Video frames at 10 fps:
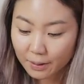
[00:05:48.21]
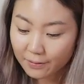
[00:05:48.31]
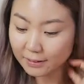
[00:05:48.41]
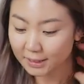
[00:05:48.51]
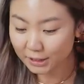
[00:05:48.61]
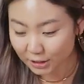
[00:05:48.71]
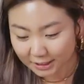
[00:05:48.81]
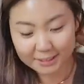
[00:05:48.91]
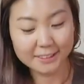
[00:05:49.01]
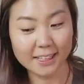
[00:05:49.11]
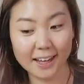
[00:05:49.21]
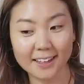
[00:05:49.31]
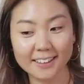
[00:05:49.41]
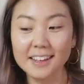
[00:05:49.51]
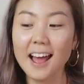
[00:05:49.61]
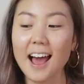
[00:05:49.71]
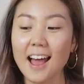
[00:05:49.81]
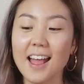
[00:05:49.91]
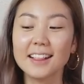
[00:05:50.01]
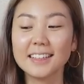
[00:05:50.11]
my foundation is done,
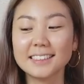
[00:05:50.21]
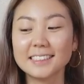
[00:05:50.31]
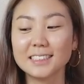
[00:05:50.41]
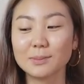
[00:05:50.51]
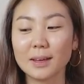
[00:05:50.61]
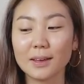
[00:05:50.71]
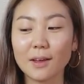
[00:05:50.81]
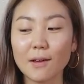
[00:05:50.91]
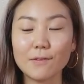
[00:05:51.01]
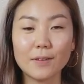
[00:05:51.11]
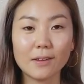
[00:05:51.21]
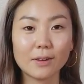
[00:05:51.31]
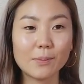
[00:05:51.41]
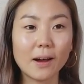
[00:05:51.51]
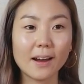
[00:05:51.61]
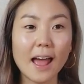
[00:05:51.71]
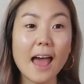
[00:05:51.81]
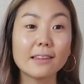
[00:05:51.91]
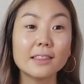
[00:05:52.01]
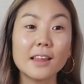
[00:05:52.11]
this is my favorite part.
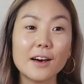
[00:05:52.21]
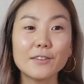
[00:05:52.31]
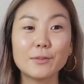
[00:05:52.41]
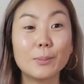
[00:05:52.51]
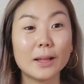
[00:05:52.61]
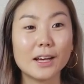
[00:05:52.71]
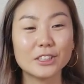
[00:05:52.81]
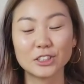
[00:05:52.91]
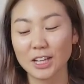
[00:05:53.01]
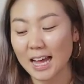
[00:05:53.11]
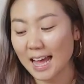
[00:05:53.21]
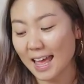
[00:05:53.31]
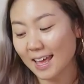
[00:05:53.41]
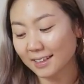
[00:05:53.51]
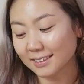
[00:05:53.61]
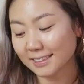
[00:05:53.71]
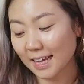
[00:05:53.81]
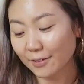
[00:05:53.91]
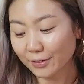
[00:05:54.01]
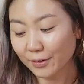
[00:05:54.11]
I love blush. And
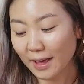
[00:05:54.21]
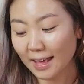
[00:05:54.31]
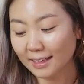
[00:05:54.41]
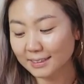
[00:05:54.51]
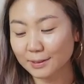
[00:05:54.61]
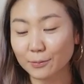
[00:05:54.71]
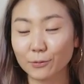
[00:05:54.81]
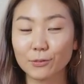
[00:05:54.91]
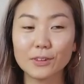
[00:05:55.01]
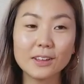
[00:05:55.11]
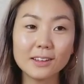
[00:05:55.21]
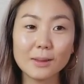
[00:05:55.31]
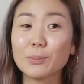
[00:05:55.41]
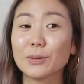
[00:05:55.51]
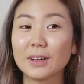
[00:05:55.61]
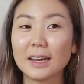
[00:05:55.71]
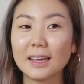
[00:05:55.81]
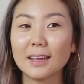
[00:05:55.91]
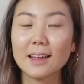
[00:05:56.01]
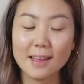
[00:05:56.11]
Sappho has some really
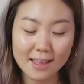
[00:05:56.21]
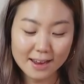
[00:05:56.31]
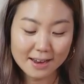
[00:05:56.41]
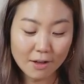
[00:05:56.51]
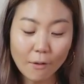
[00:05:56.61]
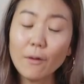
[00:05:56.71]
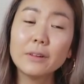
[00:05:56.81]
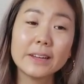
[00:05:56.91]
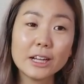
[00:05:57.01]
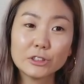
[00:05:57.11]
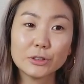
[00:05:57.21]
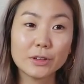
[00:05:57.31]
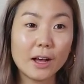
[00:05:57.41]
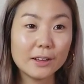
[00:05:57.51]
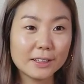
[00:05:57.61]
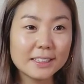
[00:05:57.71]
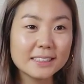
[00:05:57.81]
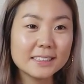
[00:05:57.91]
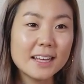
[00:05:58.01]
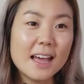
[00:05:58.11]
pretty, all natural
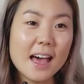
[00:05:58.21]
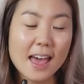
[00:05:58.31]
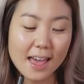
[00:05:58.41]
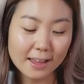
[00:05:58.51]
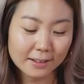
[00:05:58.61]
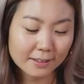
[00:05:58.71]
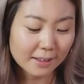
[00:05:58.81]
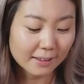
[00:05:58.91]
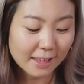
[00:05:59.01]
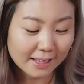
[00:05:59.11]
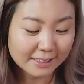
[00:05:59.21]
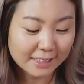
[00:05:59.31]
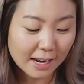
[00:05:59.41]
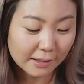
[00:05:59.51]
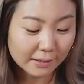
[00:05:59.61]
colors. And like I said, I